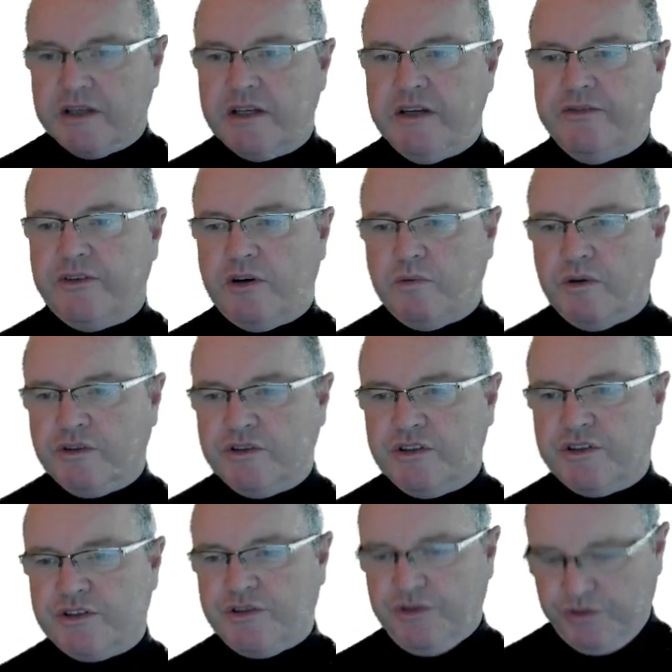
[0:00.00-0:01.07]
If I
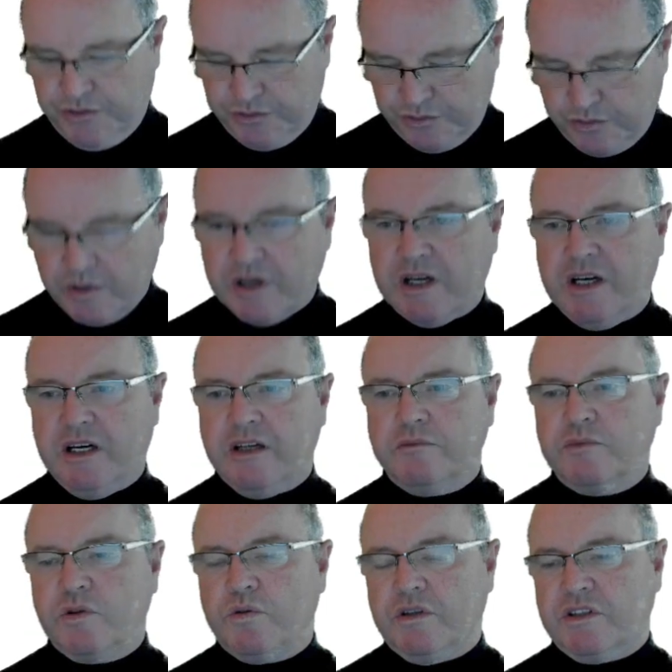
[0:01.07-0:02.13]
wanted to
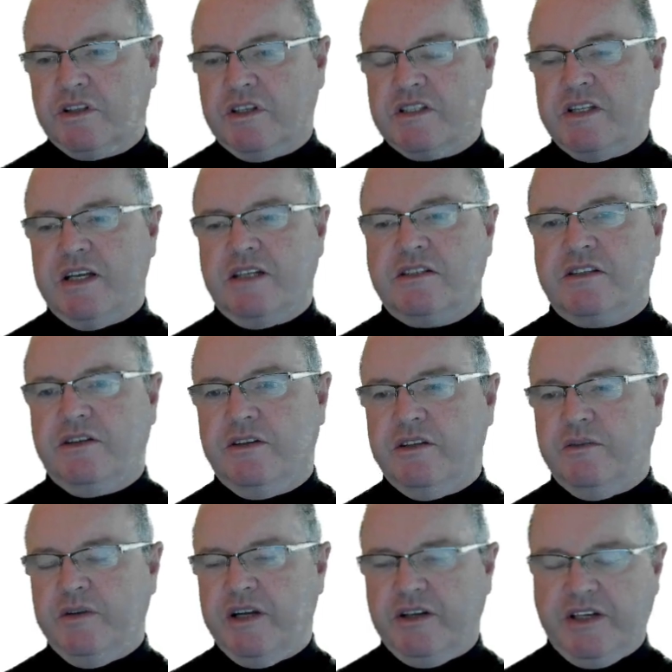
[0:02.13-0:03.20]
quantize that so that
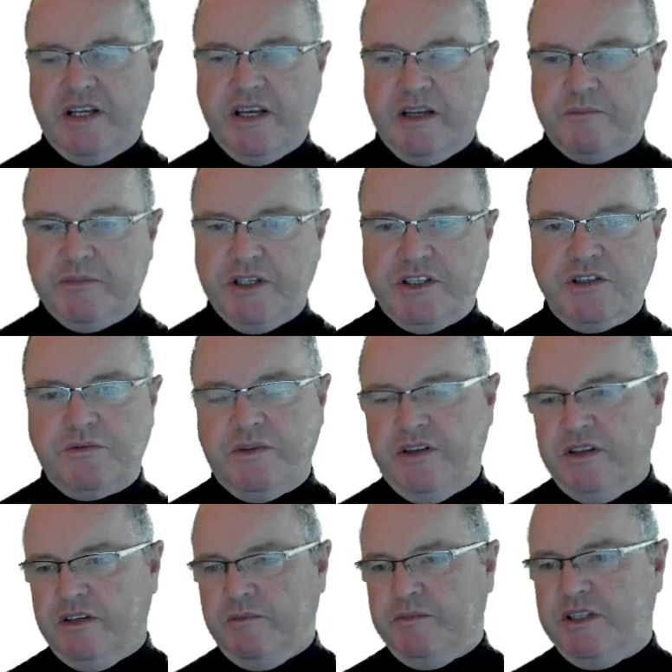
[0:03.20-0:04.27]
we only get pitches
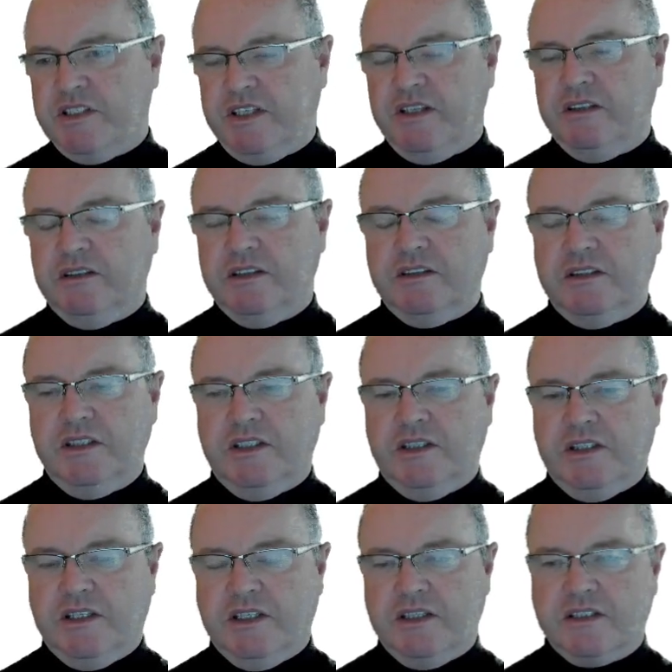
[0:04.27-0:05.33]
within a particular
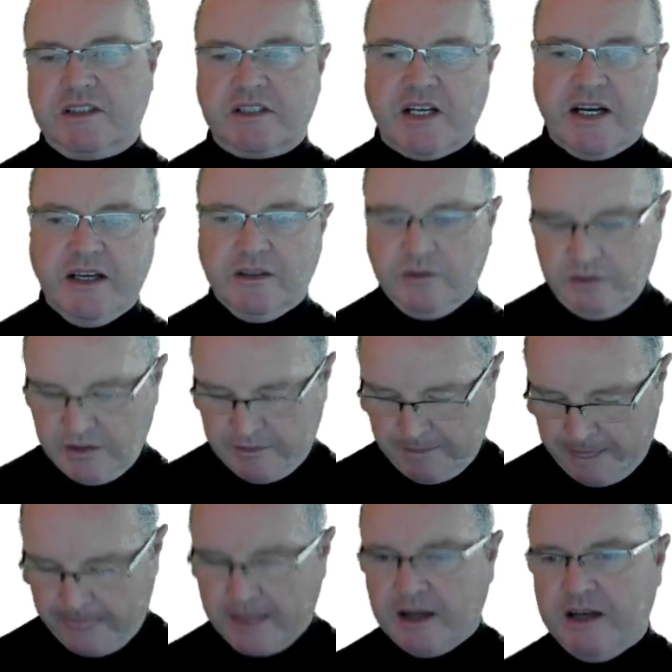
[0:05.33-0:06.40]
scale,
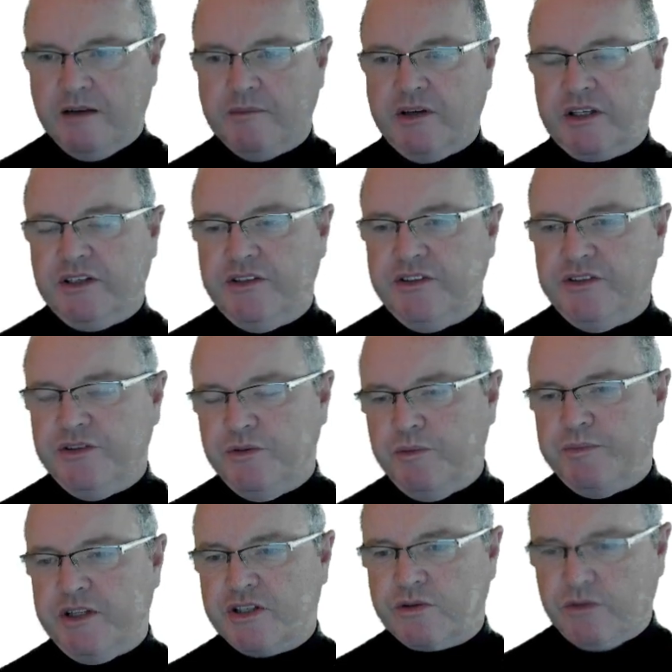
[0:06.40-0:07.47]
I can do a
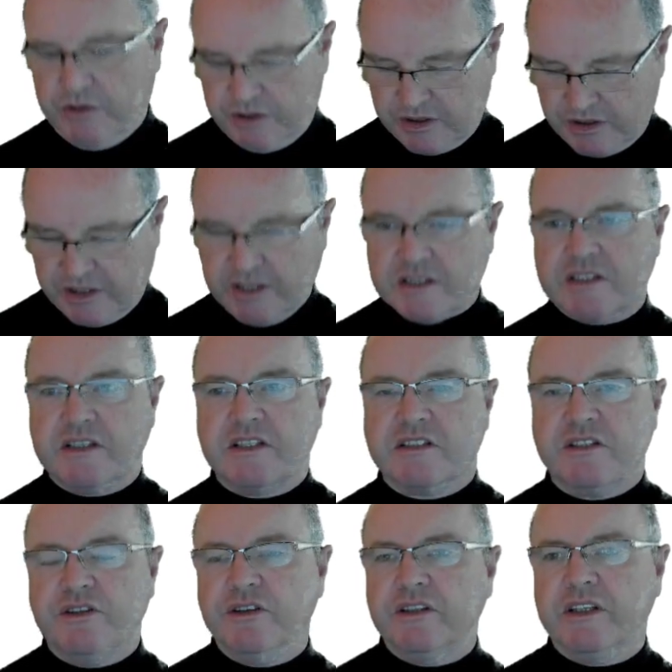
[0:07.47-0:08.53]
pitch quantize. There's
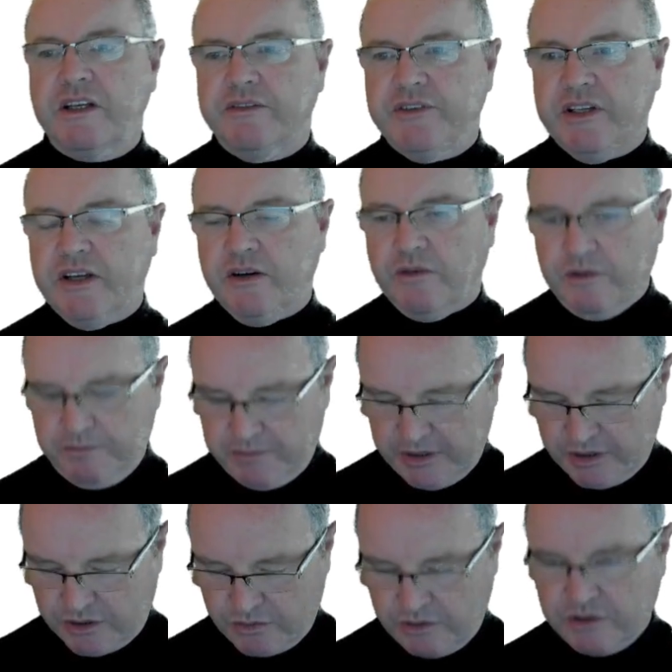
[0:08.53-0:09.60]
an earlier video on
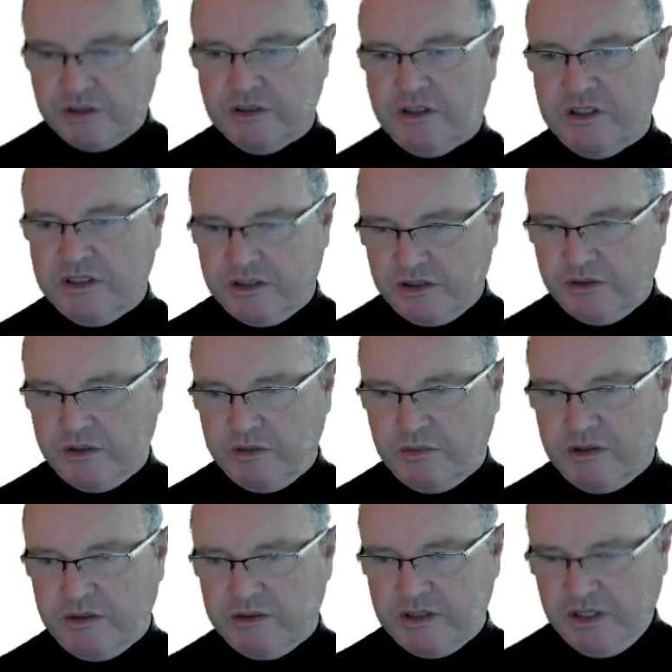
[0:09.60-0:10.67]
pitch quantize, so I
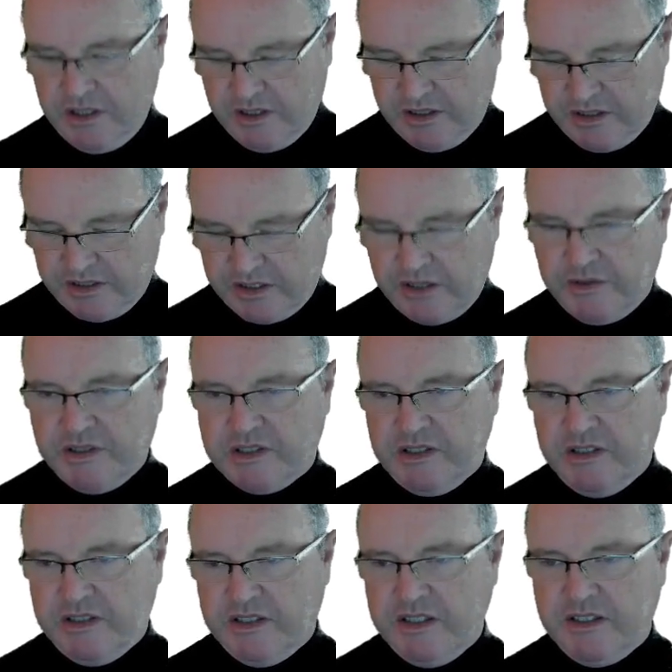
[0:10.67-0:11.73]
won't go into
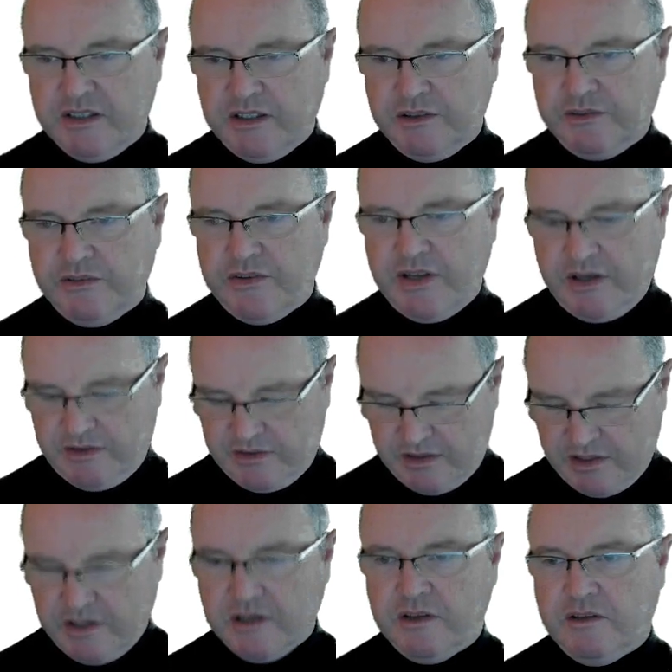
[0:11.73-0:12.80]
the details of that
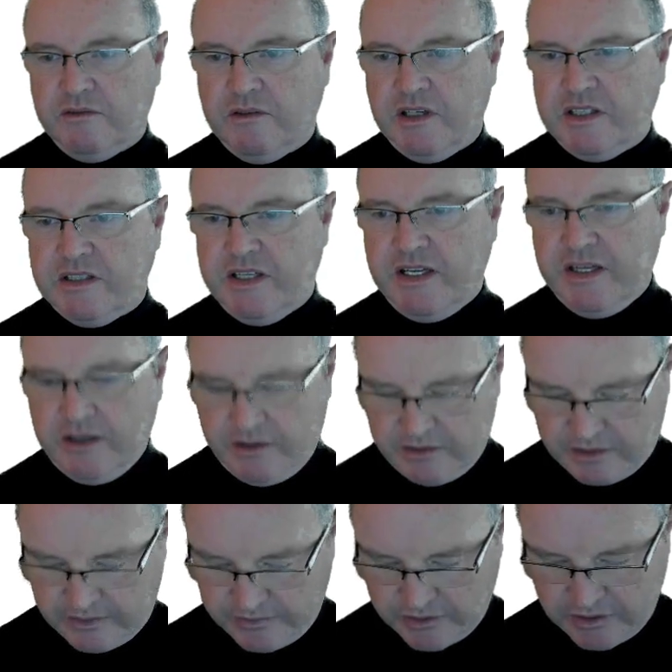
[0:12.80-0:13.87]
right now.
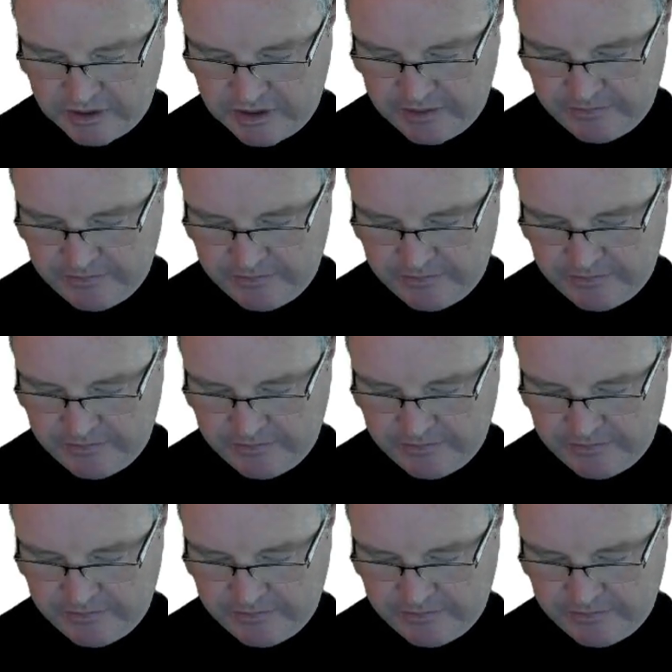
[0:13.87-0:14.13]
And I've got